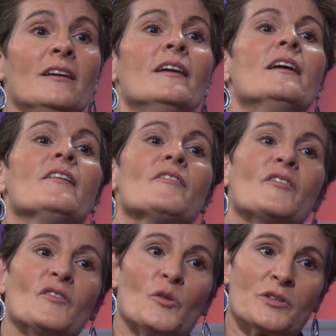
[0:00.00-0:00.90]

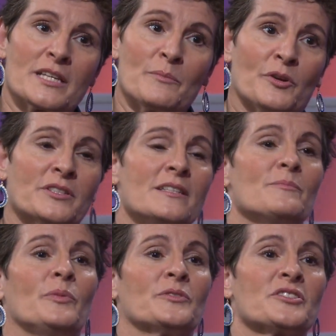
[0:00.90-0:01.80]
Really? Of course, wow. I burst, in,
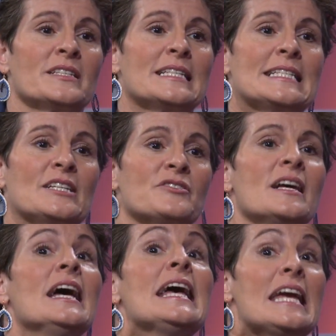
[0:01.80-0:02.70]
burst into young. tears.
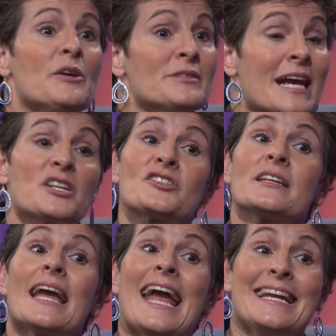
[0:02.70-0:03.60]
It was
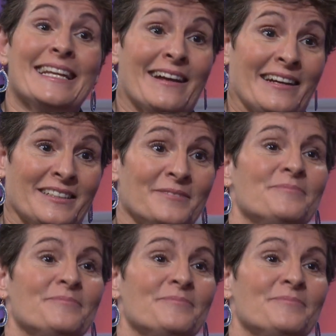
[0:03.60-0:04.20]
actually 89.